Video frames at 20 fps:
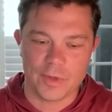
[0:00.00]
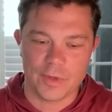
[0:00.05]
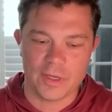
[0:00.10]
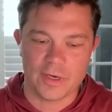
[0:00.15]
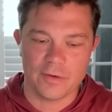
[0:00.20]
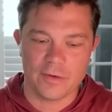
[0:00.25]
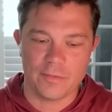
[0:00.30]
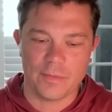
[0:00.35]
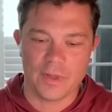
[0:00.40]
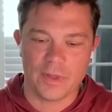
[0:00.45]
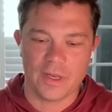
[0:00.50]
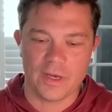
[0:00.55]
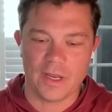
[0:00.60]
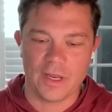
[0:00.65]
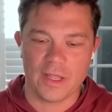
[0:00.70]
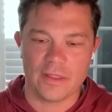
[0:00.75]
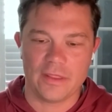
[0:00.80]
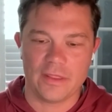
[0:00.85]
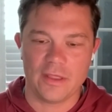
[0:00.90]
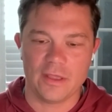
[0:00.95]
But
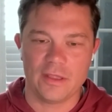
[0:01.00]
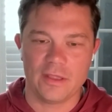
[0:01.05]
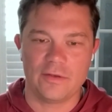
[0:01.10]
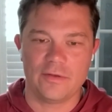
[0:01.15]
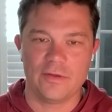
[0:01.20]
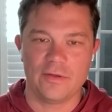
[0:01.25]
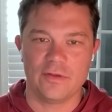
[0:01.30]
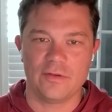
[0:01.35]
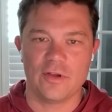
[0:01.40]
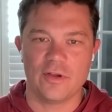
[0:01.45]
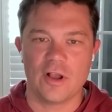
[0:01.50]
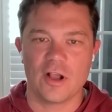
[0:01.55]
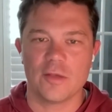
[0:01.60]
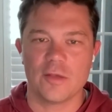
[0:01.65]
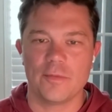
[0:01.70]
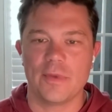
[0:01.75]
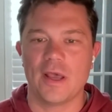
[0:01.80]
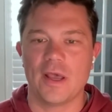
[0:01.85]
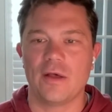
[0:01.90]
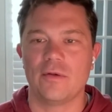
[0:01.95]
I think to talk
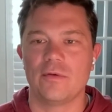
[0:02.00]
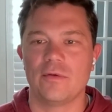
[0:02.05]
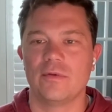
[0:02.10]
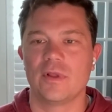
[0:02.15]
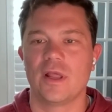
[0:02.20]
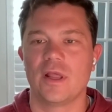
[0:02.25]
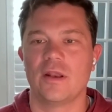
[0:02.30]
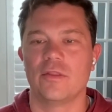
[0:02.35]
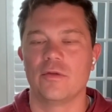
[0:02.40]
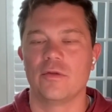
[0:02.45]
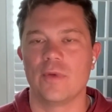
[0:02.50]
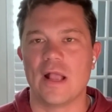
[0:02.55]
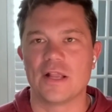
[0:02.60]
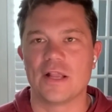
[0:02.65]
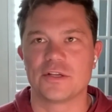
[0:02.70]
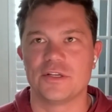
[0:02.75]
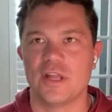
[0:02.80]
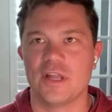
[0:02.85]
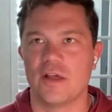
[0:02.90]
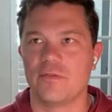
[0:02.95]
about kind of the
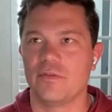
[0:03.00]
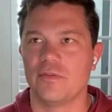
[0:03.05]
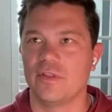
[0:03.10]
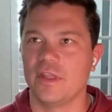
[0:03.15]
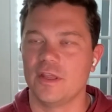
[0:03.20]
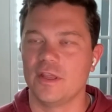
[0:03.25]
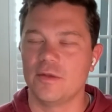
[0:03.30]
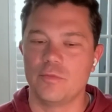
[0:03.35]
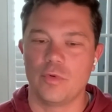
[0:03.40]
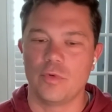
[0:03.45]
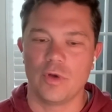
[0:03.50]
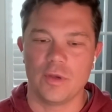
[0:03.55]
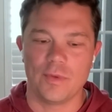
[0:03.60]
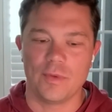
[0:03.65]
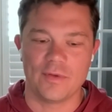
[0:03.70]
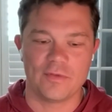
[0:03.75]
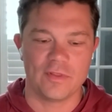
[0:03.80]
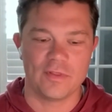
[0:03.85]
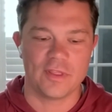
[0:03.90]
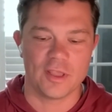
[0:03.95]
rationale for the endpoint,
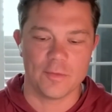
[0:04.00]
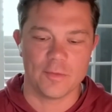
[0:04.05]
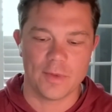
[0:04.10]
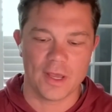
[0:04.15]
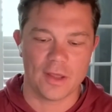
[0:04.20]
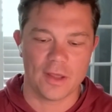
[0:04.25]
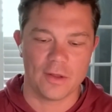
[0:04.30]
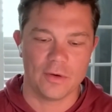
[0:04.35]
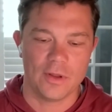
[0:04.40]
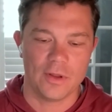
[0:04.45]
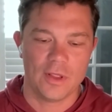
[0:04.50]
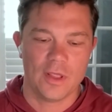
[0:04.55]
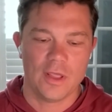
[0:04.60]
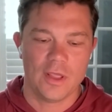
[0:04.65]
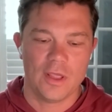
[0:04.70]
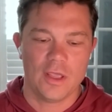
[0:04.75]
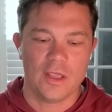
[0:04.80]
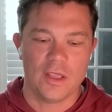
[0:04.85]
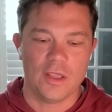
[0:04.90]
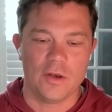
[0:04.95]
we have to think about,
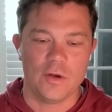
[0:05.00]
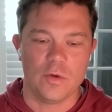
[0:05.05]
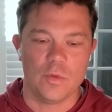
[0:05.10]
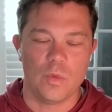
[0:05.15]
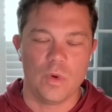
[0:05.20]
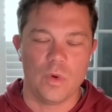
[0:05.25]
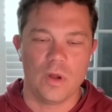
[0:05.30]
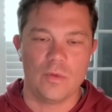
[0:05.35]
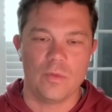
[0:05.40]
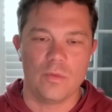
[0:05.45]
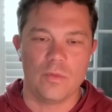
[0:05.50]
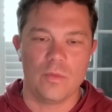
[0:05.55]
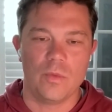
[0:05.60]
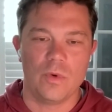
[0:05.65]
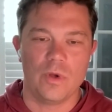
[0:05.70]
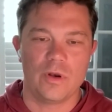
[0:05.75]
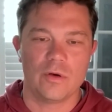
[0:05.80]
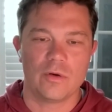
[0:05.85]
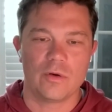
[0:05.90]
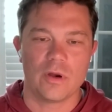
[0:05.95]
you know,
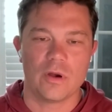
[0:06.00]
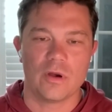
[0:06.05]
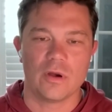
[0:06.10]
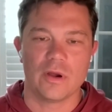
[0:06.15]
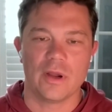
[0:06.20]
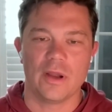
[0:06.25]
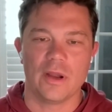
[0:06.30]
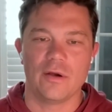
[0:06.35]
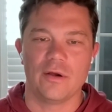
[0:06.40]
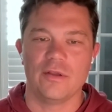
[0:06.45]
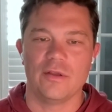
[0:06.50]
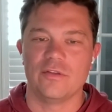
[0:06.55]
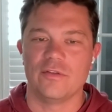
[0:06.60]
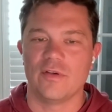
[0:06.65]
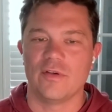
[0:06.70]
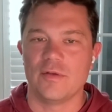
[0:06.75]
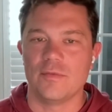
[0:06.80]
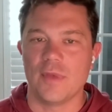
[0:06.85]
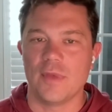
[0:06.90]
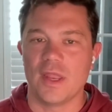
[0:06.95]
what are our areas
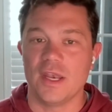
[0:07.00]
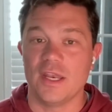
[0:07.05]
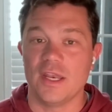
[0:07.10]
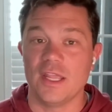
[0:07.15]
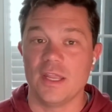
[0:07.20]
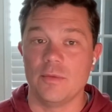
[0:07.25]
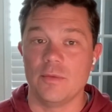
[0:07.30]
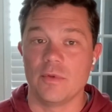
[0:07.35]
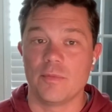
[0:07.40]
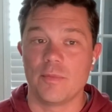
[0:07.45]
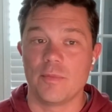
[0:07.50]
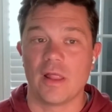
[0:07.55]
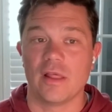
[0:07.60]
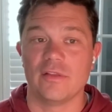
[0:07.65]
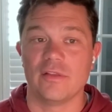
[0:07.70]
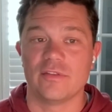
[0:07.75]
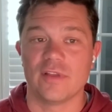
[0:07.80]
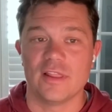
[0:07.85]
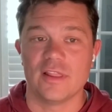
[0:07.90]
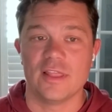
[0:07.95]
of unmet need with
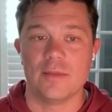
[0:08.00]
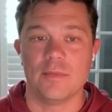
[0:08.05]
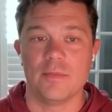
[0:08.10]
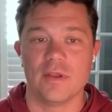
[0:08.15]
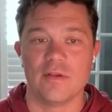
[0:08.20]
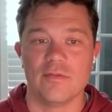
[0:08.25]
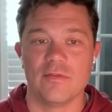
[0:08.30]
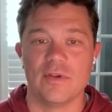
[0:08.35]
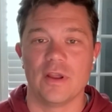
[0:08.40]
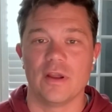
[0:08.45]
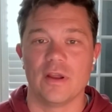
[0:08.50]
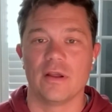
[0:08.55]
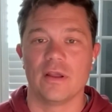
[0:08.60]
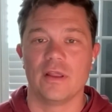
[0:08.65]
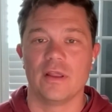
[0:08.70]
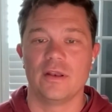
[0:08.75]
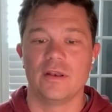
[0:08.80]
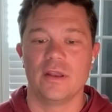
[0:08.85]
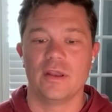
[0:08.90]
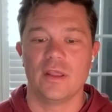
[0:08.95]
polycythemia vera?
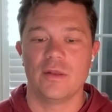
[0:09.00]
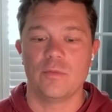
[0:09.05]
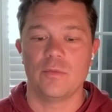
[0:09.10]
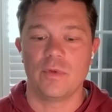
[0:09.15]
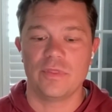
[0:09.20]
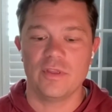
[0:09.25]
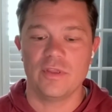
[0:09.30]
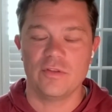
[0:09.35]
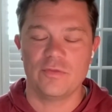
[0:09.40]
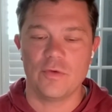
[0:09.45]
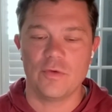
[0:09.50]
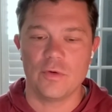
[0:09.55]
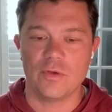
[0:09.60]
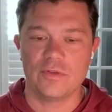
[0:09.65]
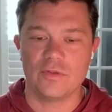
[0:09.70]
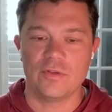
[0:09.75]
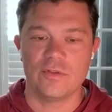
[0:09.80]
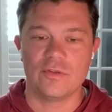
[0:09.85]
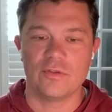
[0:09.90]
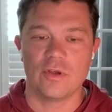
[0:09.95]
And what this
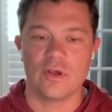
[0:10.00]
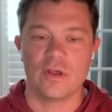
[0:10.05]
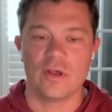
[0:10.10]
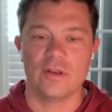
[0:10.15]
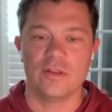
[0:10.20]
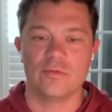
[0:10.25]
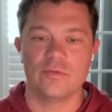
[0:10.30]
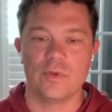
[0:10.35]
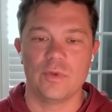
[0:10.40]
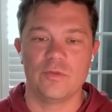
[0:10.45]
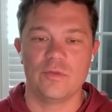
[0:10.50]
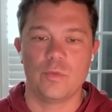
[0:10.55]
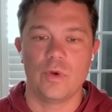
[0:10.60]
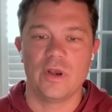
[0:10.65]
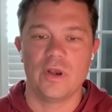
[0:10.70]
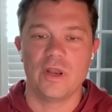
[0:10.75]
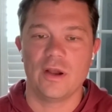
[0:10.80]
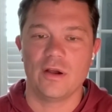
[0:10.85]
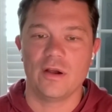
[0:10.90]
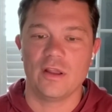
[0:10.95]
focuses on is
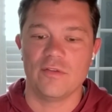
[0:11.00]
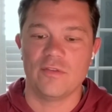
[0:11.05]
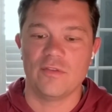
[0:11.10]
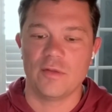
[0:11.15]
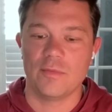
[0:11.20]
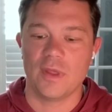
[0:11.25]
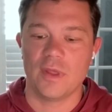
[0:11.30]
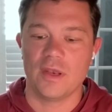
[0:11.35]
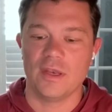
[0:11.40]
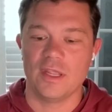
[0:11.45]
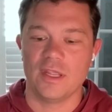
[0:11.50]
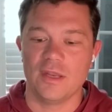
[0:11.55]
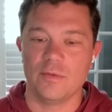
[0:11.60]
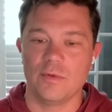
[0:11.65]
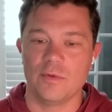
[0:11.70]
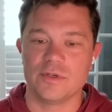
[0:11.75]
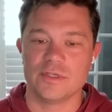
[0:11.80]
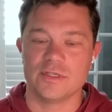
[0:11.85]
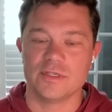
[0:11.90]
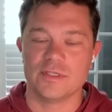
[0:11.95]
one area of unmet need,
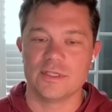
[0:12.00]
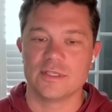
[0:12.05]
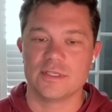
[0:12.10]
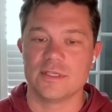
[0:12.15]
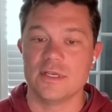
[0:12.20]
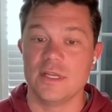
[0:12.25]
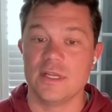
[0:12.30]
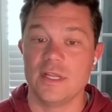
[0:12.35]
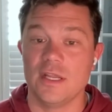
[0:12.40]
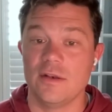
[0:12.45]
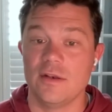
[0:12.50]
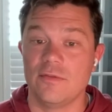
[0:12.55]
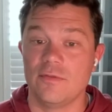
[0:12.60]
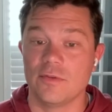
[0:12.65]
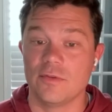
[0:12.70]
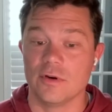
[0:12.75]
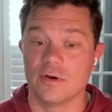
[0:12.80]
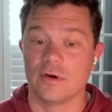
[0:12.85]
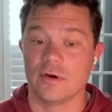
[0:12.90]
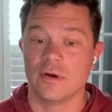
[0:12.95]
which is this need
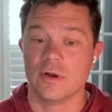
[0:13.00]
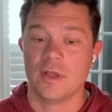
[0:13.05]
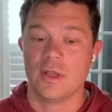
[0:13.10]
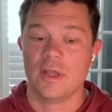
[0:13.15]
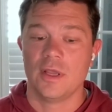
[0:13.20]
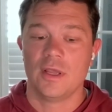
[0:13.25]
for